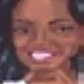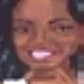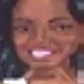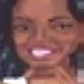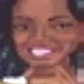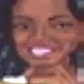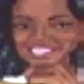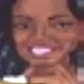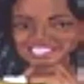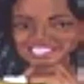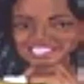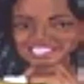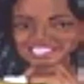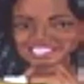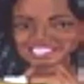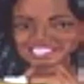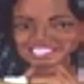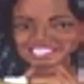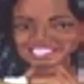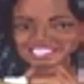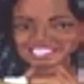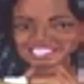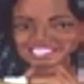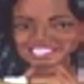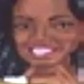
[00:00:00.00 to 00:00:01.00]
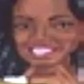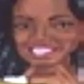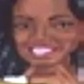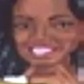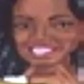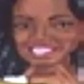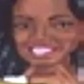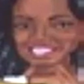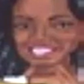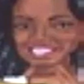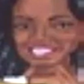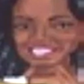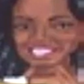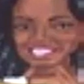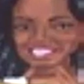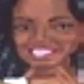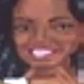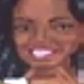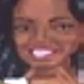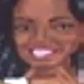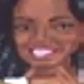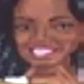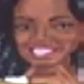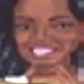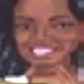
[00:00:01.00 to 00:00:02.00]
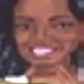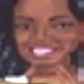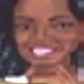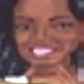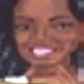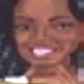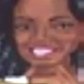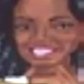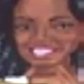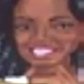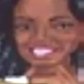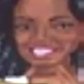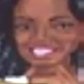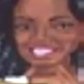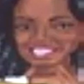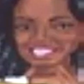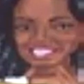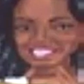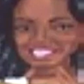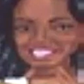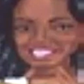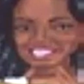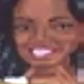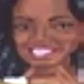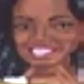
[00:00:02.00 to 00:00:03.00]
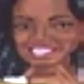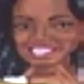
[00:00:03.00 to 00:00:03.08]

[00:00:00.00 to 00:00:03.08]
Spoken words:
[no speech]